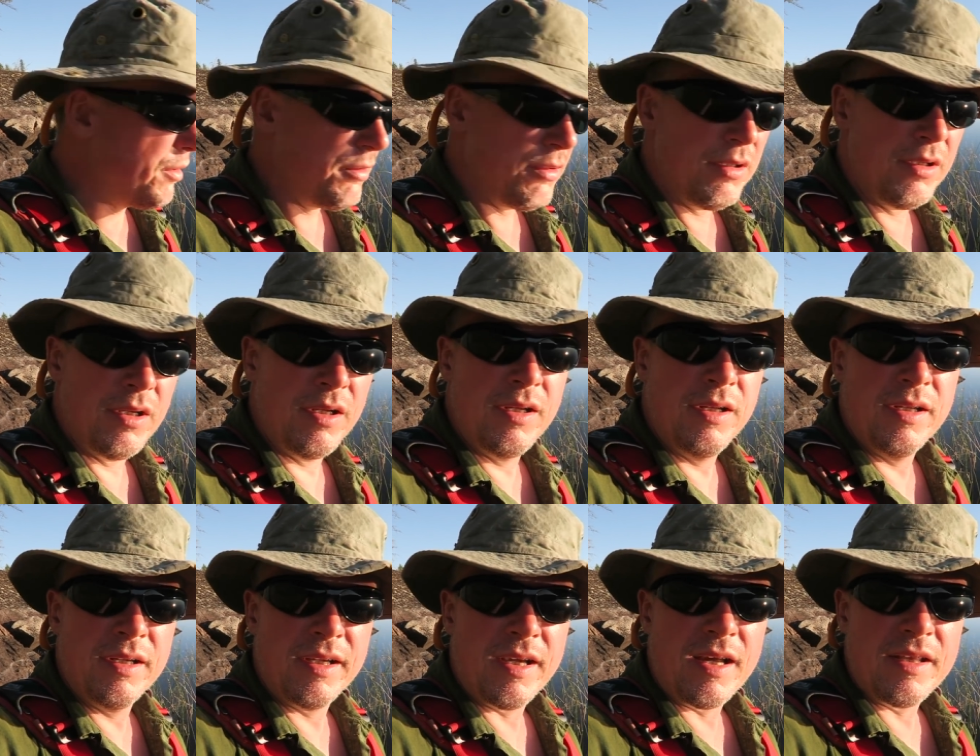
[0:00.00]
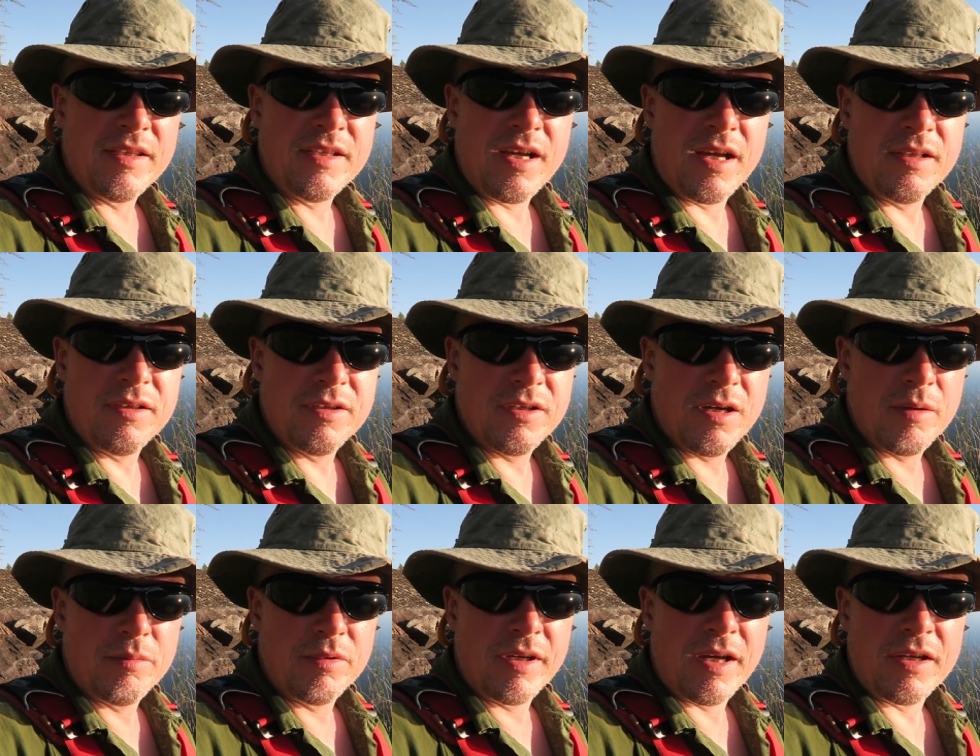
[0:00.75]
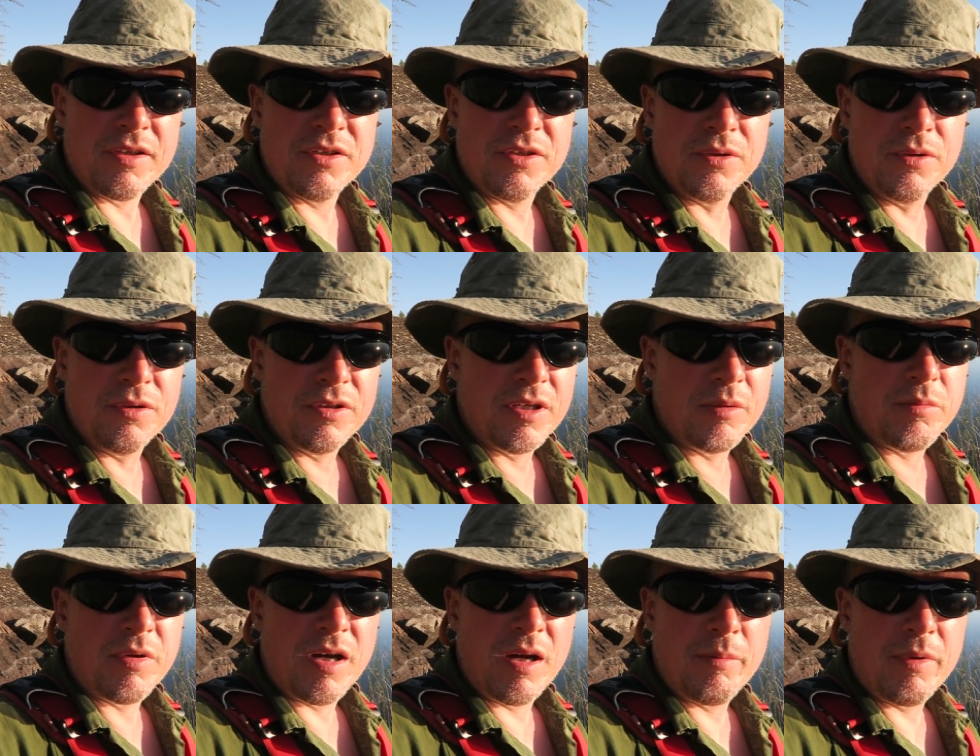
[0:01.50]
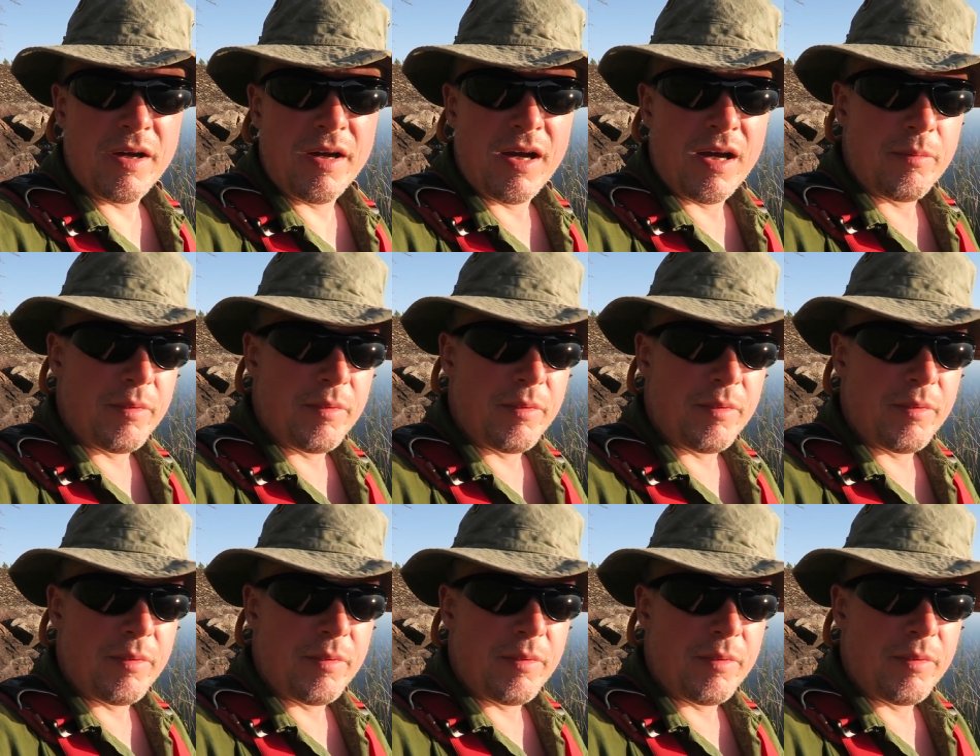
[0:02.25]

on, get tent up, get sorted by about